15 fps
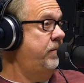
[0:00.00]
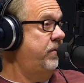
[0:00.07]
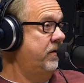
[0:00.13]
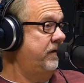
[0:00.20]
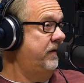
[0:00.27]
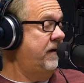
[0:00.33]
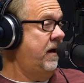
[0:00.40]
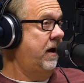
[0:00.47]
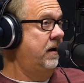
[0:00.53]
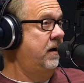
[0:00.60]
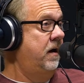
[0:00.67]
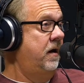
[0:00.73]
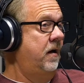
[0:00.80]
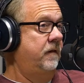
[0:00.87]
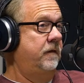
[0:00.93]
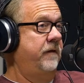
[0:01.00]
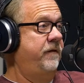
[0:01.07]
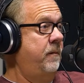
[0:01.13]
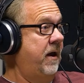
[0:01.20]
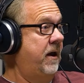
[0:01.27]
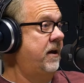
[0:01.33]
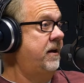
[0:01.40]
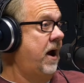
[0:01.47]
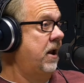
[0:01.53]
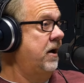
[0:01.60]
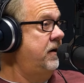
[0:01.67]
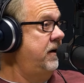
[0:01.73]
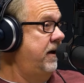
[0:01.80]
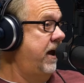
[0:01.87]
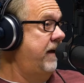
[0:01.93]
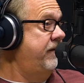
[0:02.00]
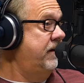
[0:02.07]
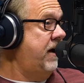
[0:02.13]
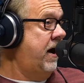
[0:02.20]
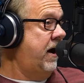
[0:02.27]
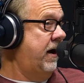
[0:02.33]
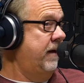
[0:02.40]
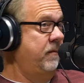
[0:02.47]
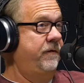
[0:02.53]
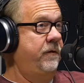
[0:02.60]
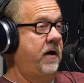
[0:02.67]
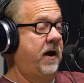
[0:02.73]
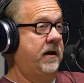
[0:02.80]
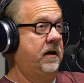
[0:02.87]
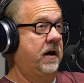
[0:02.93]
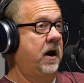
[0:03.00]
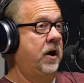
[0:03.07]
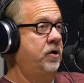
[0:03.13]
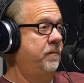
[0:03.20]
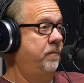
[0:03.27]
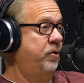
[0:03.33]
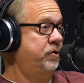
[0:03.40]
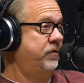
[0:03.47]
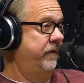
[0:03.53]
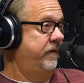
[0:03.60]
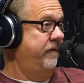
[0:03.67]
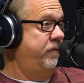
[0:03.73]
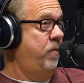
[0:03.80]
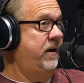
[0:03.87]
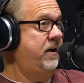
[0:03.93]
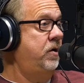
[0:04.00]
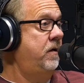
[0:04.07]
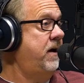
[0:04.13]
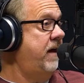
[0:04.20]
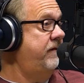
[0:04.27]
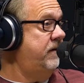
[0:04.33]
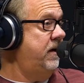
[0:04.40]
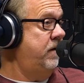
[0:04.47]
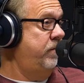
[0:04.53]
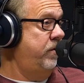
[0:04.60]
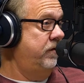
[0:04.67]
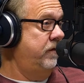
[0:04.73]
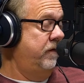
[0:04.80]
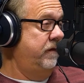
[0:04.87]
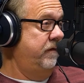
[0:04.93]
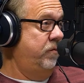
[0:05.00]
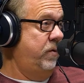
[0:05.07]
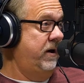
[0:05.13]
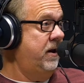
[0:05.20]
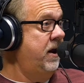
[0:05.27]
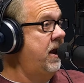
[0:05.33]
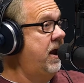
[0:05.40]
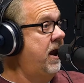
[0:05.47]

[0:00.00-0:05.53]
Mm-hmm. So if you made $1, you gave a dime. If you had 100 bushels of wheat, you gave 10 bushels of wheat. Mm-hmm.